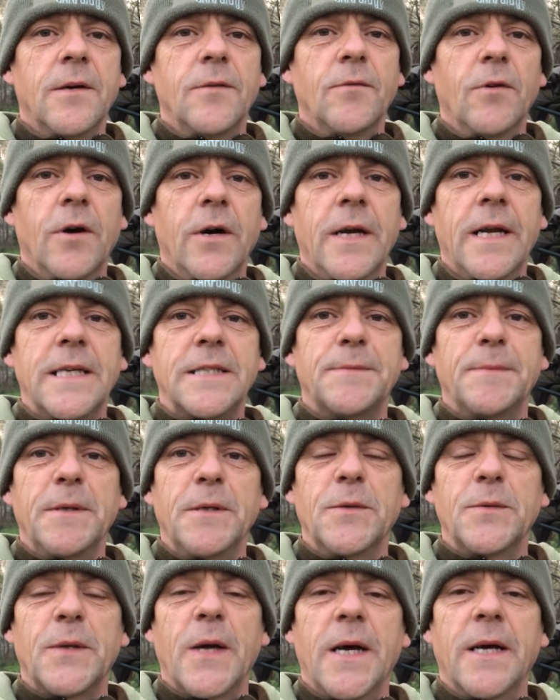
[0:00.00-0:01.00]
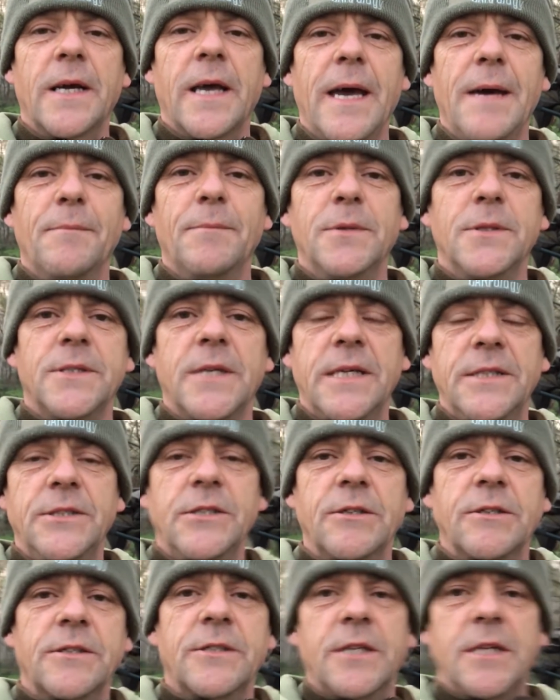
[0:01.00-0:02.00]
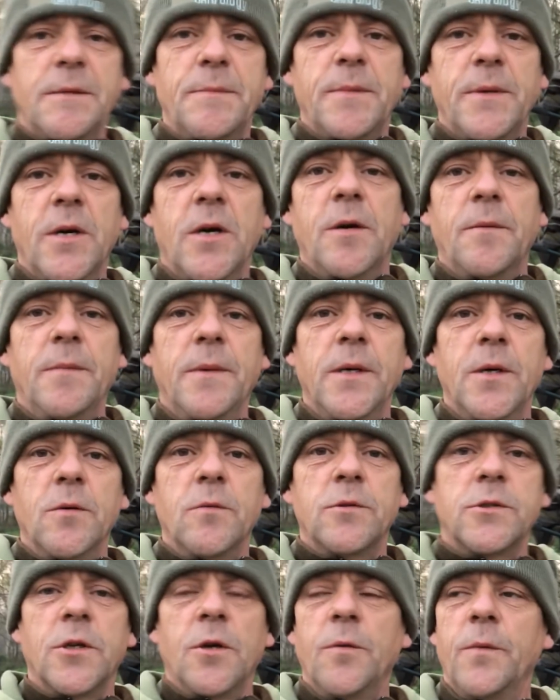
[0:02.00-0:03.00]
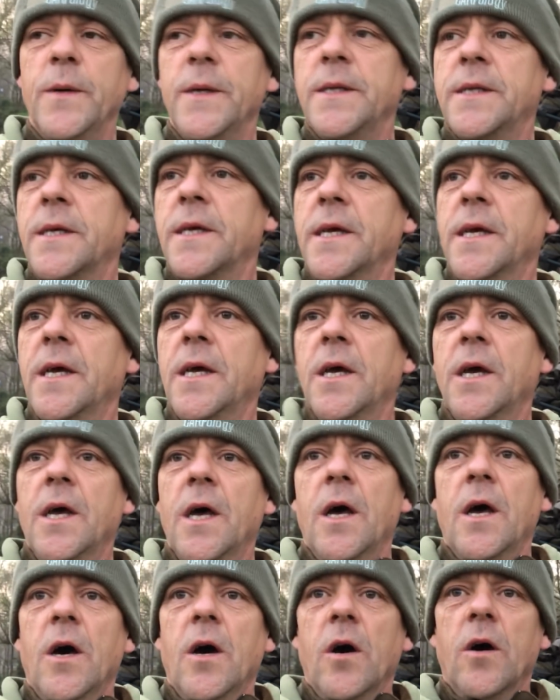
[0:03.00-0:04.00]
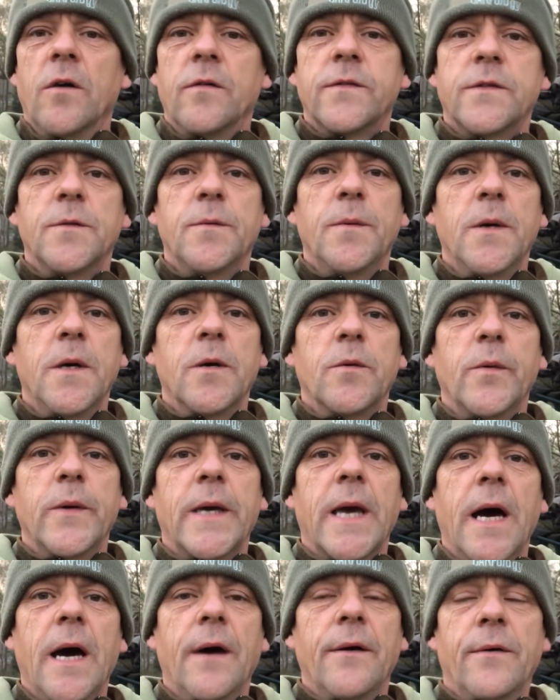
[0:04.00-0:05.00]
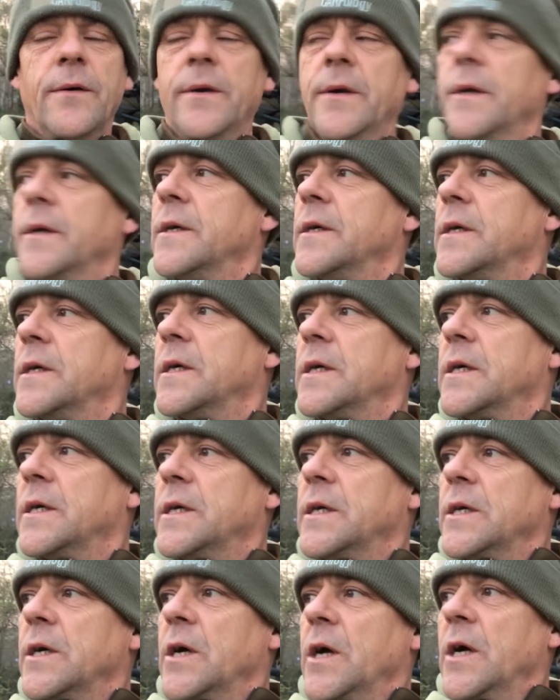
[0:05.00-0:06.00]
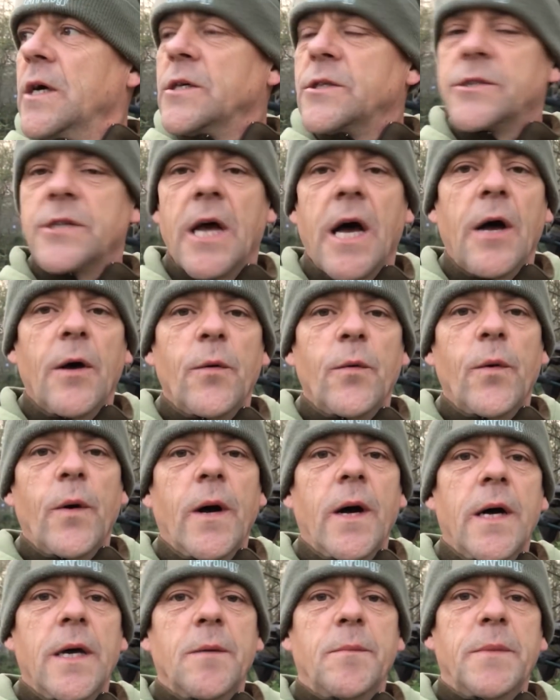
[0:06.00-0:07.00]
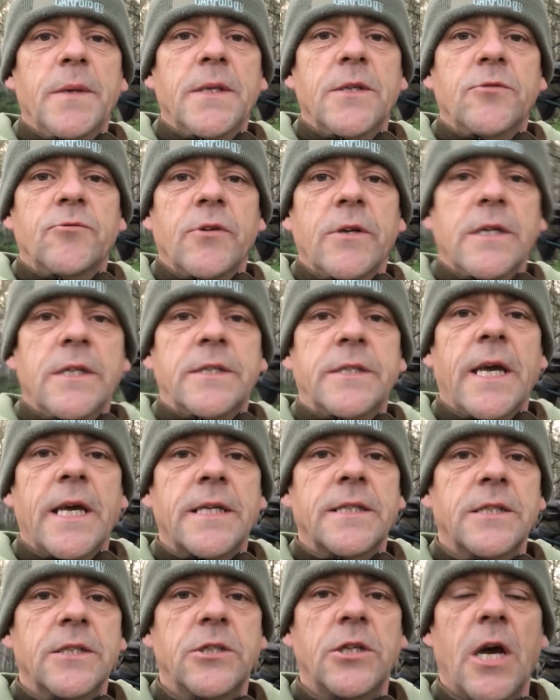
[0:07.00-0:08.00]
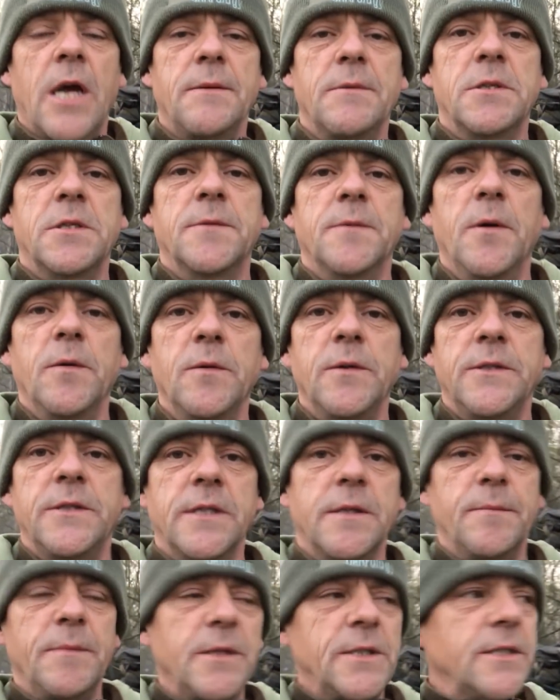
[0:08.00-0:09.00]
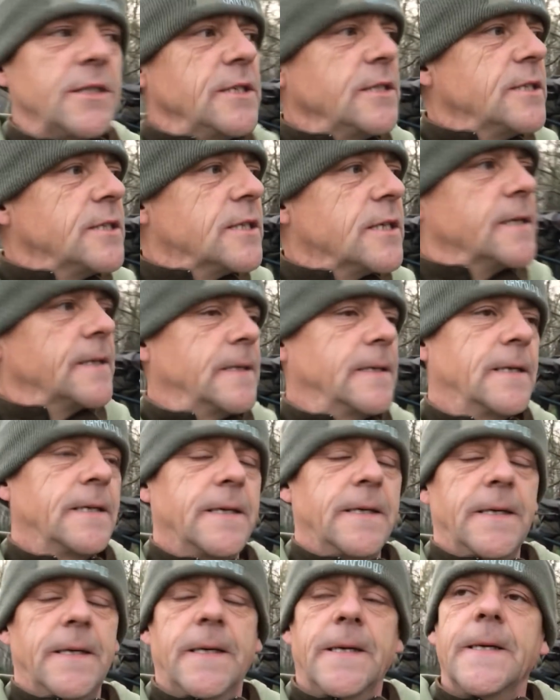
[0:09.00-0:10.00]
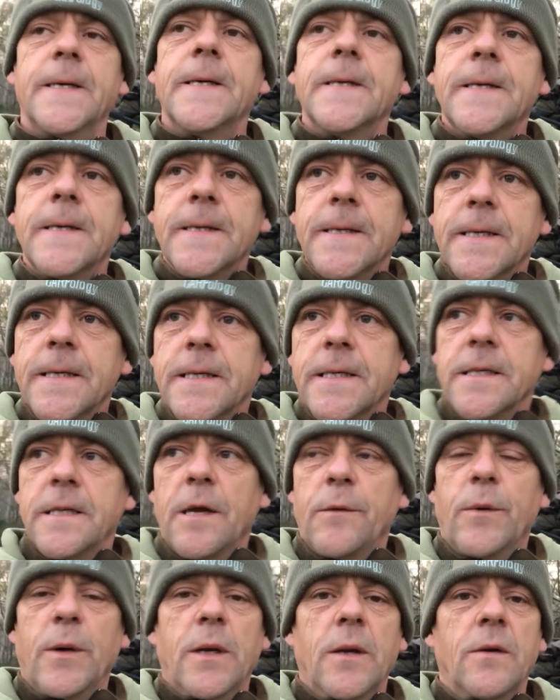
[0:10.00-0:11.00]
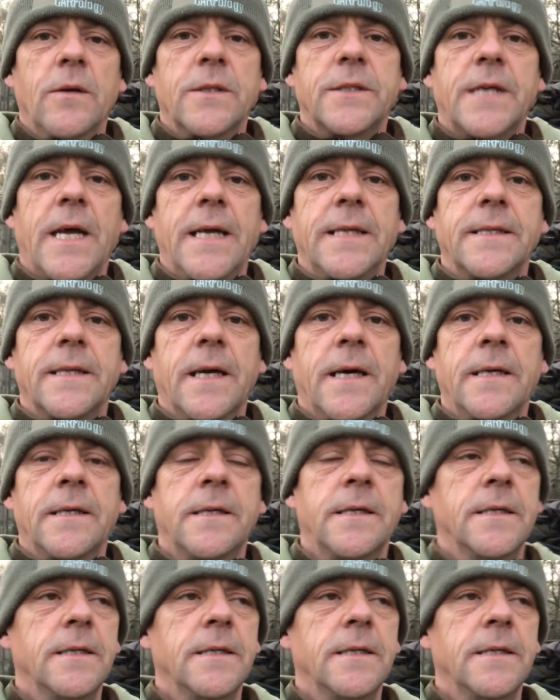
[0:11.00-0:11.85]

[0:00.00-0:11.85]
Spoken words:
Right, that's me all done campers, as you can see behind me, all sorted. Off to work we go. So it'll be the dreaded text to Shane this morning to the missus. No one likes that, do they?